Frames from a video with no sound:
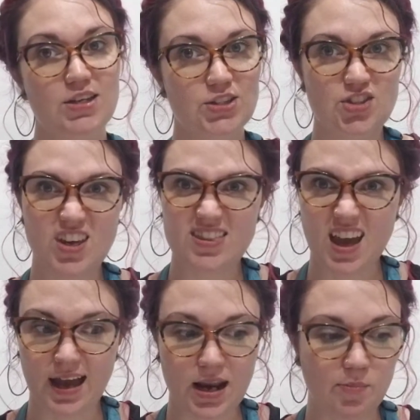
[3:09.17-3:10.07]
so you get
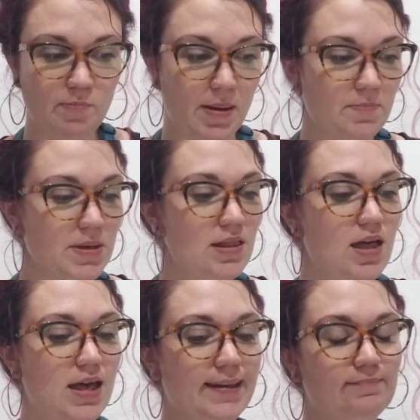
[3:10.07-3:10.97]
that kind of bumpy
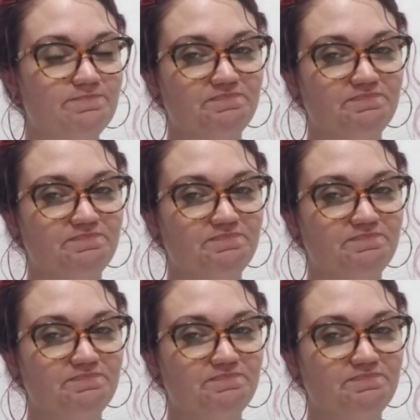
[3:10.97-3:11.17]
line?